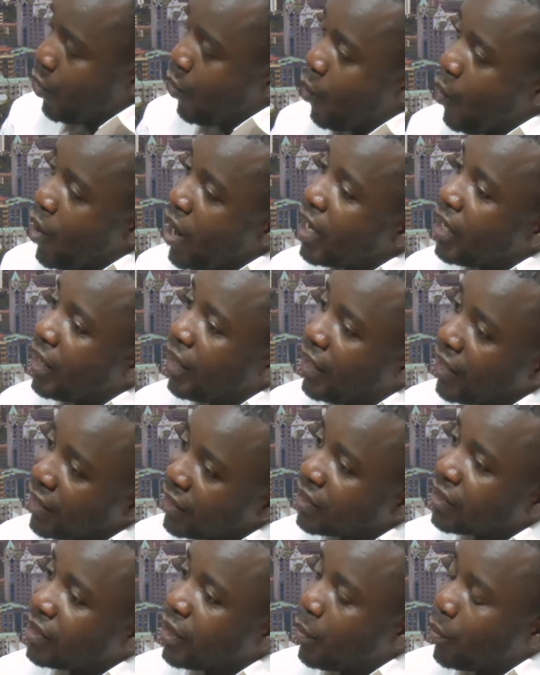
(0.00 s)
where he
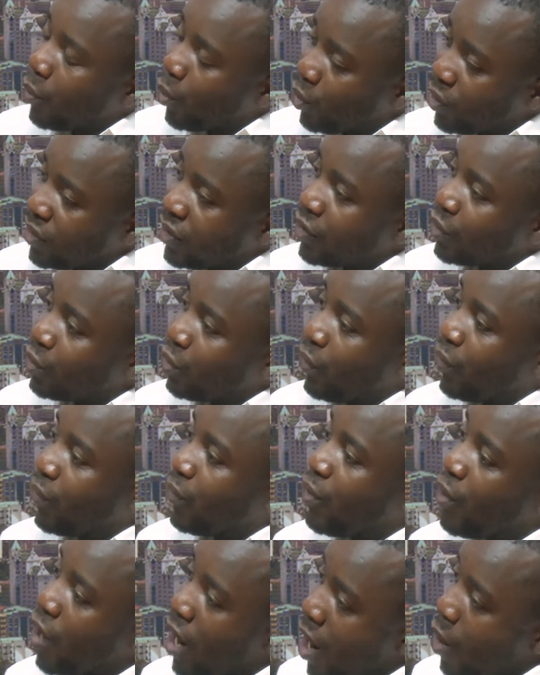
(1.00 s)
gets the process of
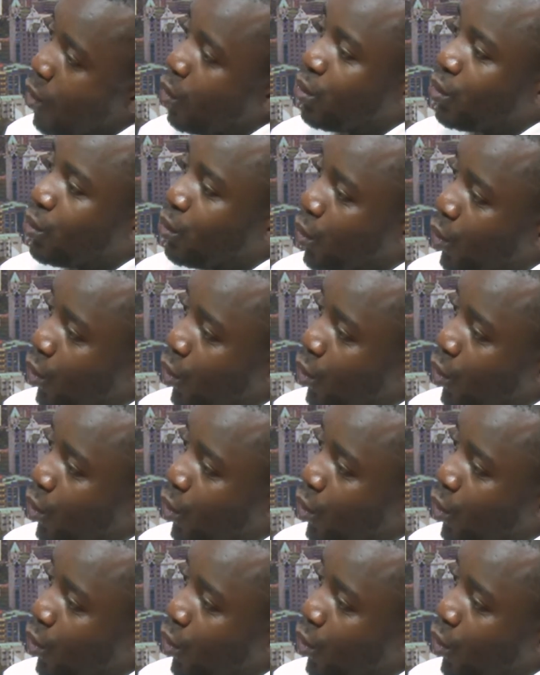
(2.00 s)
how to